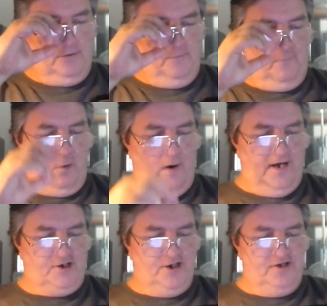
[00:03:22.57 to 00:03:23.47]
The
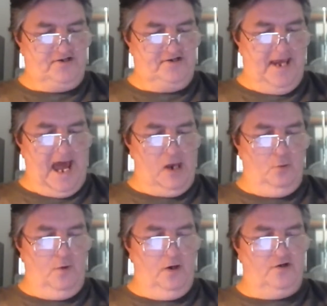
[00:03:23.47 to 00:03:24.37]
voracious Seattle
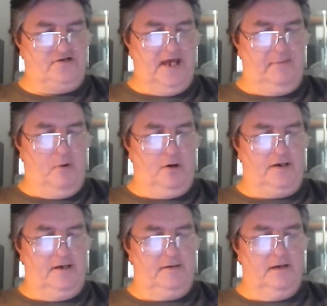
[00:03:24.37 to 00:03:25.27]
real estate
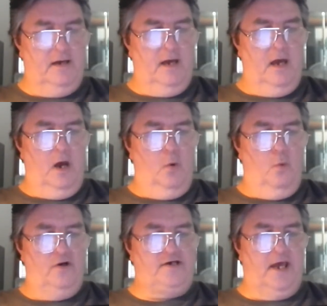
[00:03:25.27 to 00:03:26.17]
market,
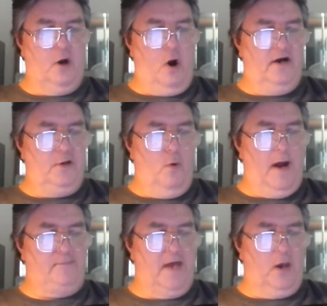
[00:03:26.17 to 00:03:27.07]
which had already
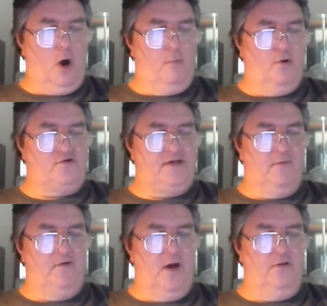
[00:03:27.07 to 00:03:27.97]
wiped out almost
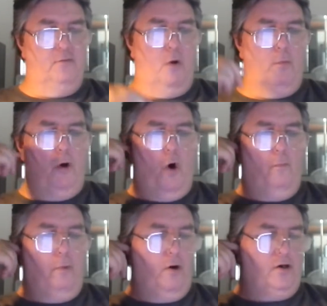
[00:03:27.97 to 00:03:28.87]
every other mobile
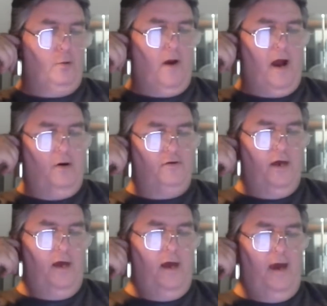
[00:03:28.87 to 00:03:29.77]
home park around,
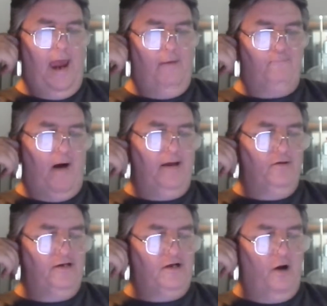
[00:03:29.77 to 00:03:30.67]
had
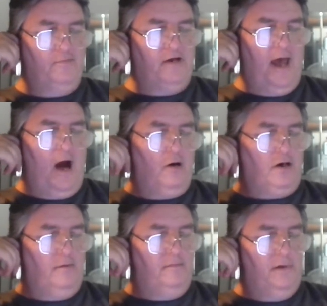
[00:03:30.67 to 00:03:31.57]
finally come to
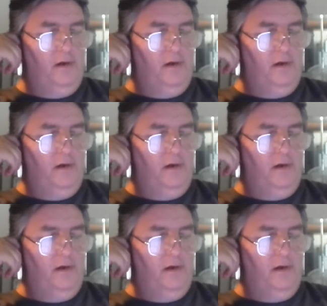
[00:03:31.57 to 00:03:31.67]
Halcyon.